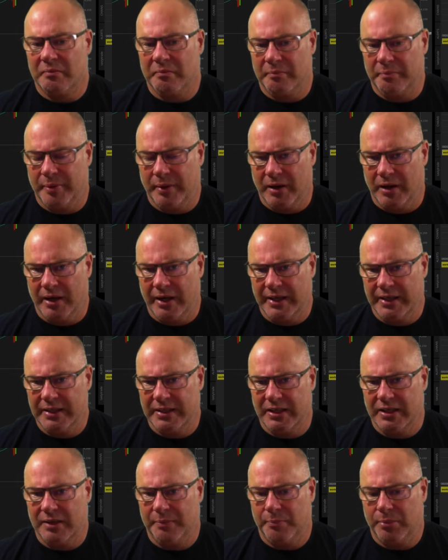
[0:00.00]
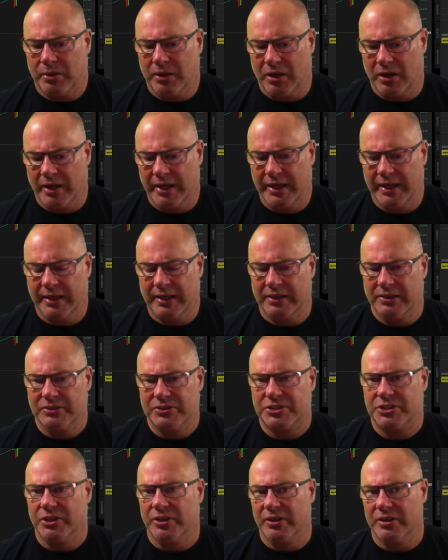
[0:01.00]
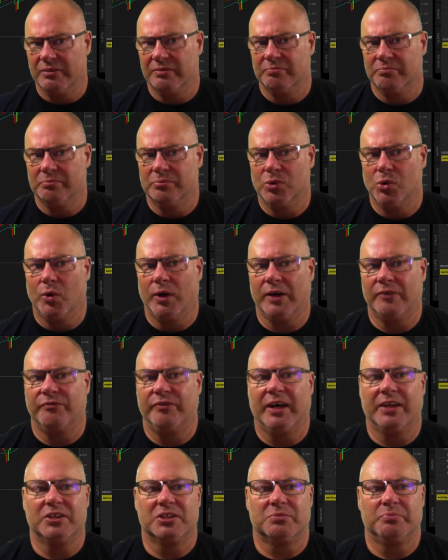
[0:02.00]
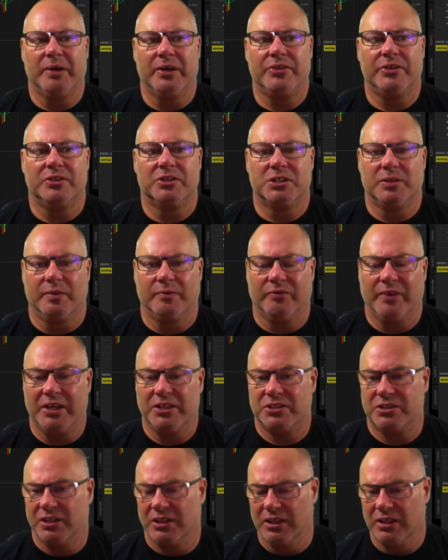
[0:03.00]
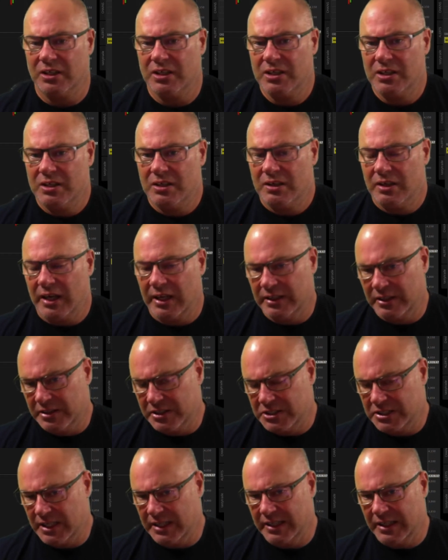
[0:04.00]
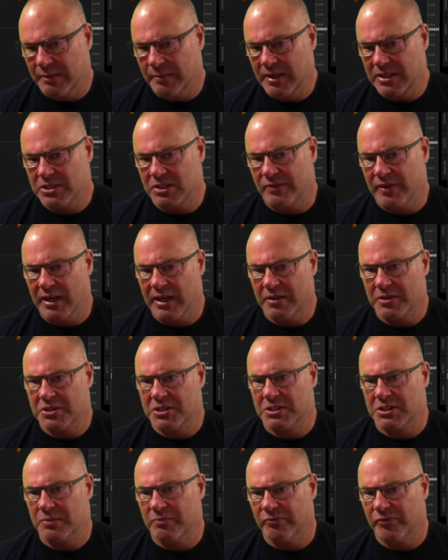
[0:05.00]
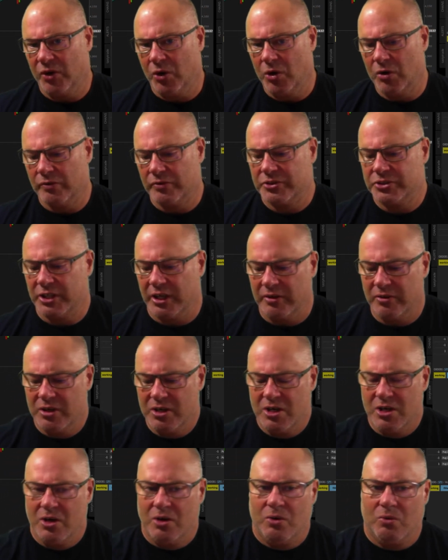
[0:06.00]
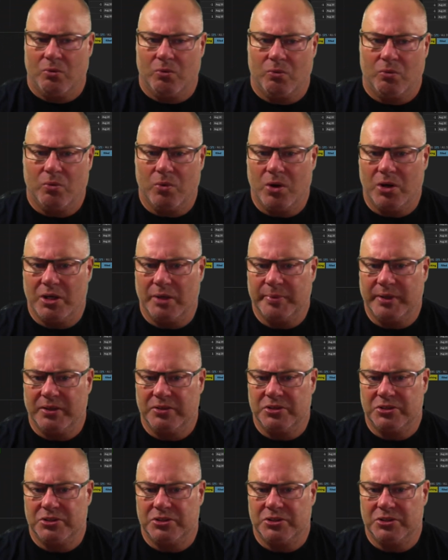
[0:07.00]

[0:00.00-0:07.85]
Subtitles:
by applying certain more advanced methods of investing and understanding the maths of how this is involved. So what I'm going to